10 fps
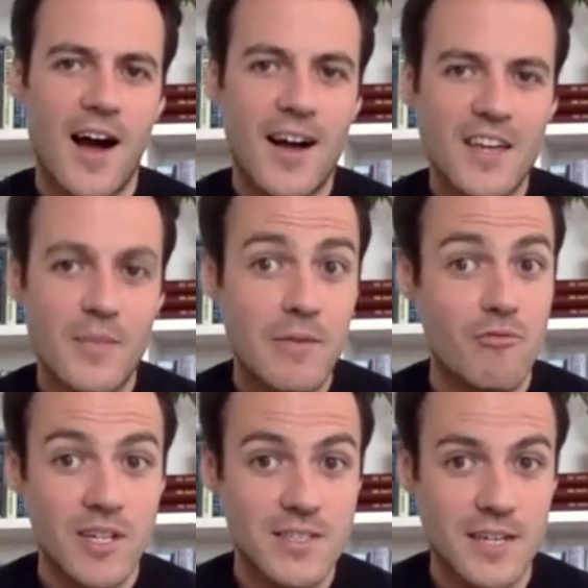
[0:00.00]
I have
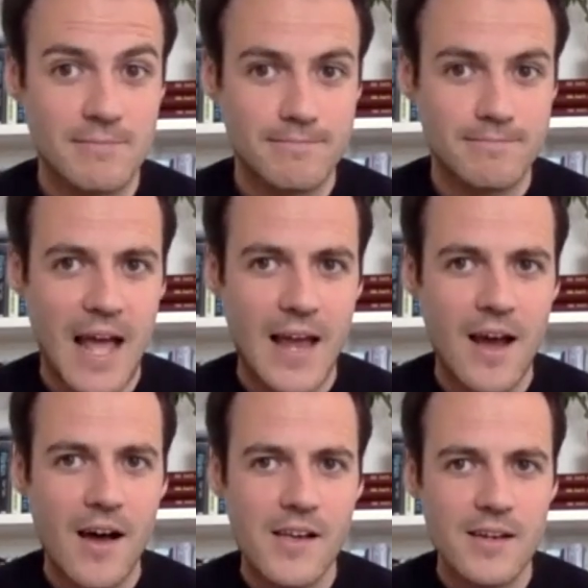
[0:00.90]
been writing,
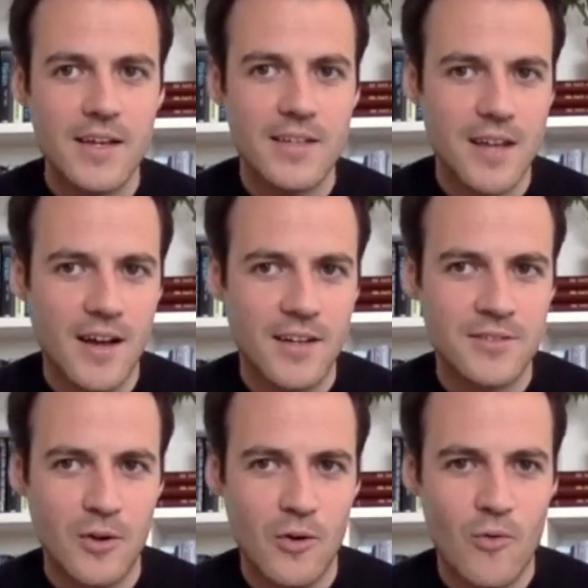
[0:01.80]
and I'd like to
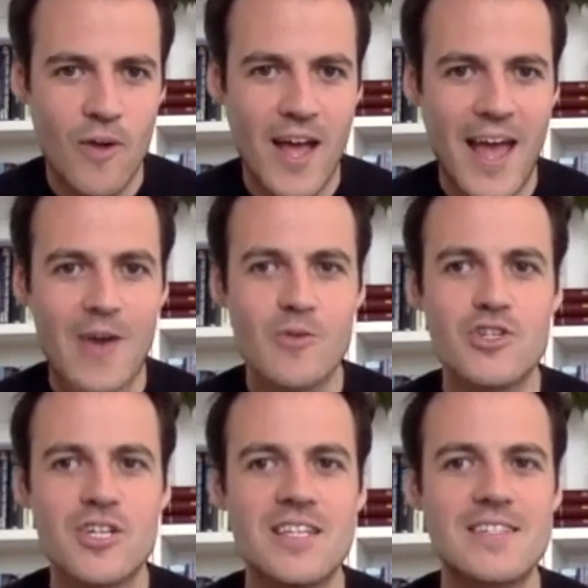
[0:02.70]
ask Laura
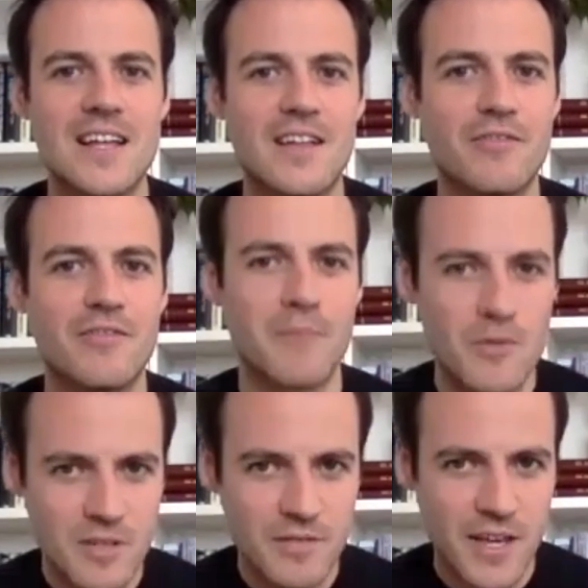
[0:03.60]
how she self
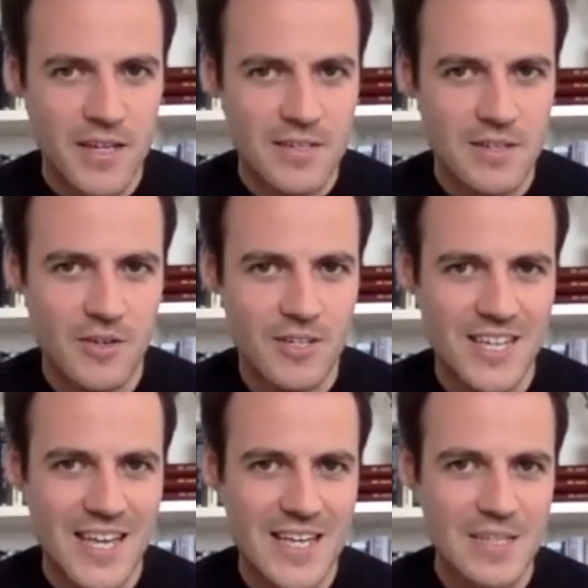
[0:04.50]
motivates on
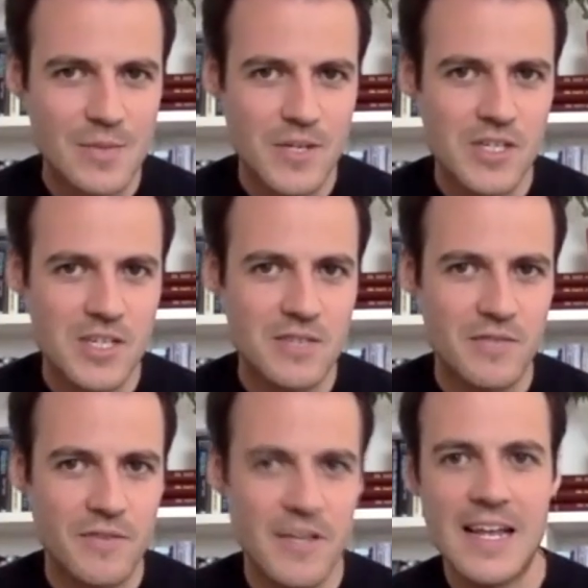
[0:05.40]
days when
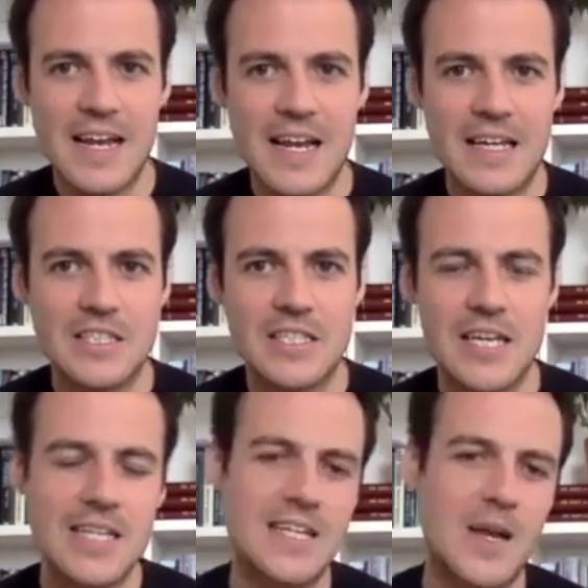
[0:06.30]
she's feeling like she's
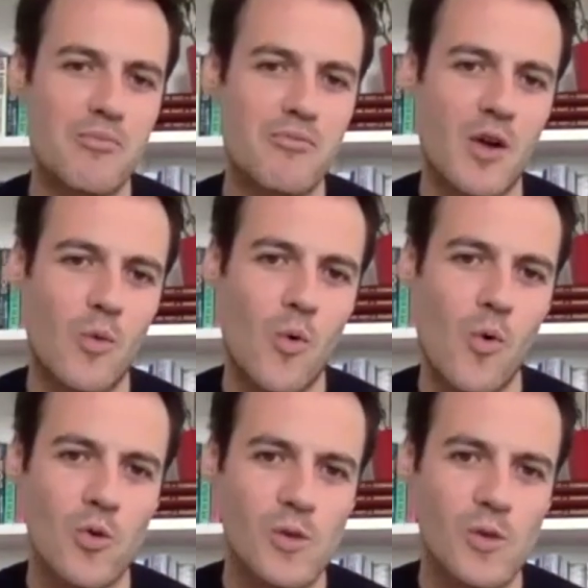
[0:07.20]
hitting a brick wall